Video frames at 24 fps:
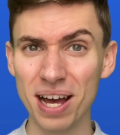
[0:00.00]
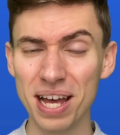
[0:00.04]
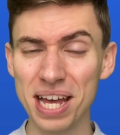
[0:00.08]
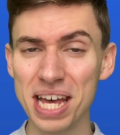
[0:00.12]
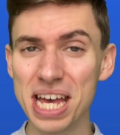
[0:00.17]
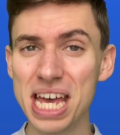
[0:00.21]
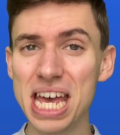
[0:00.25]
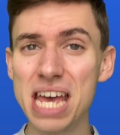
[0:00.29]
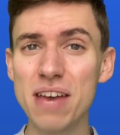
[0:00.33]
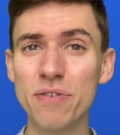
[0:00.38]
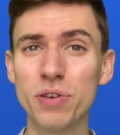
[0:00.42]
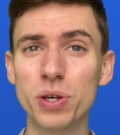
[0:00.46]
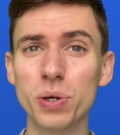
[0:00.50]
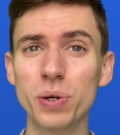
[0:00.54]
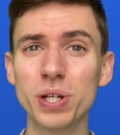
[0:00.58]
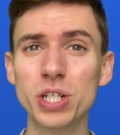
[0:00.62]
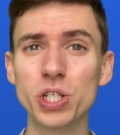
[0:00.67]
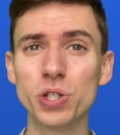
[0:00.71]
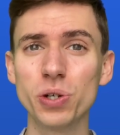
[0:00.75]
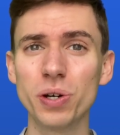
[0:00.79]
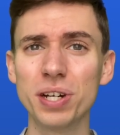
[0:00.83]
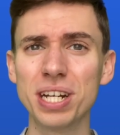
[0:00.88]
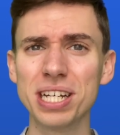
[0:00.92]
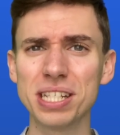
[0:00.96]
If you
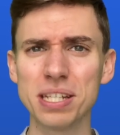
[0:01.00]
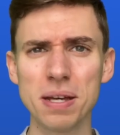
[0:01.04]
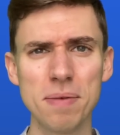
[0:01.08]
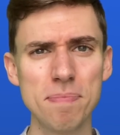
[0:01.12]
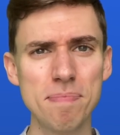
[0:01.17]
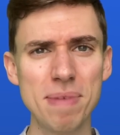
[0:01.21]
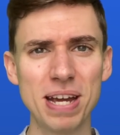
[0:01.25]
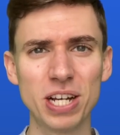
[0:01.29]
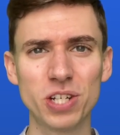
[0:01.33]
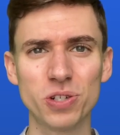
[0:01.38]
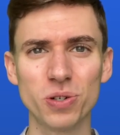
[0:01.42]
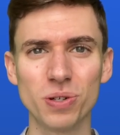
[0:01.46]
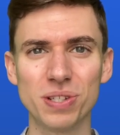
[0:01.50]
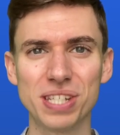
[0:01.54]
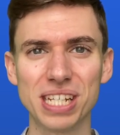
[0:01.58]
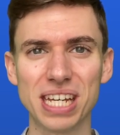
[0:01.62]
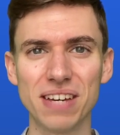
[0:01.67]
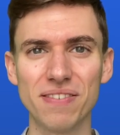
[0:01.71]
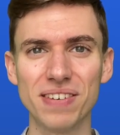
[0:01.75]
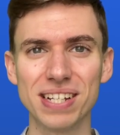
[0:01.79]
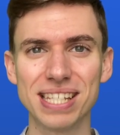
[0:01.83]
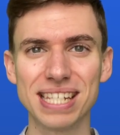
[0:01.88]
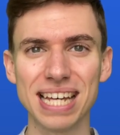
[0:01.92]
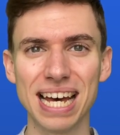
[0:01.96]
enjoyed it, make sure to give
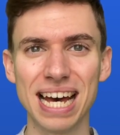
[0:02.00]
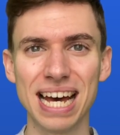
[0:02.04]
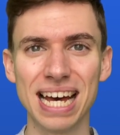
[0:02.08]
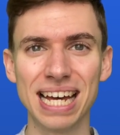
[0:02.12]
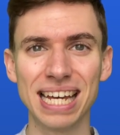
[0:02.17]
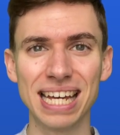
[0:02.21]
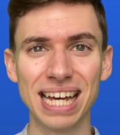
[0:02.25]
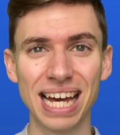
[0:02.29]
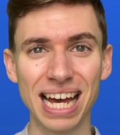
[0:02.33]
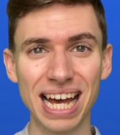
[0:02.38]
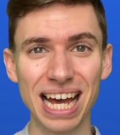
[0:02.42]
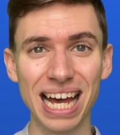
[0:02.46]
it a